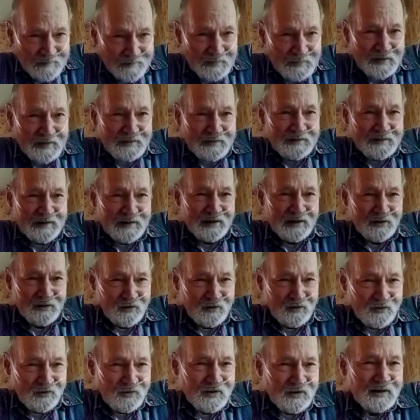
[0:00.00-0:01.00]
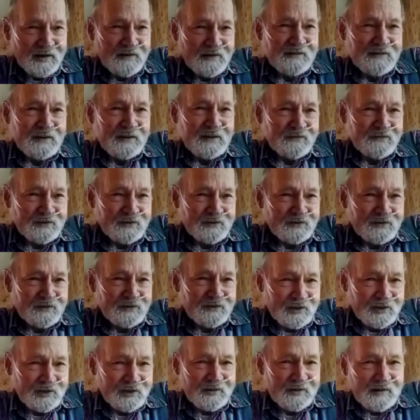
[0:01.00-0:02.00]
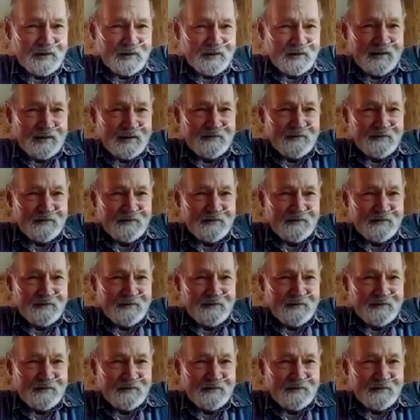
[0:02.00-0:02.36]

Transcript: in order to have enough children to have